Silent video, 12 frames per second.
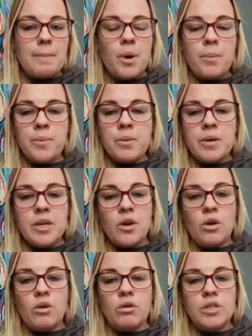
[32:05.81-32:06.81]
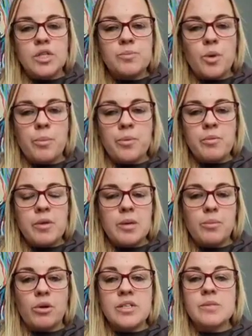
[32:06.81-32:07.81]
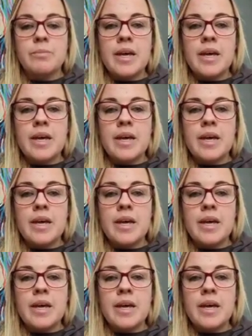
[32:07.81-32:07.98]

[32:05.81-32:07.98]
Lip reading: Pop them in your orders, pop them in your boxes.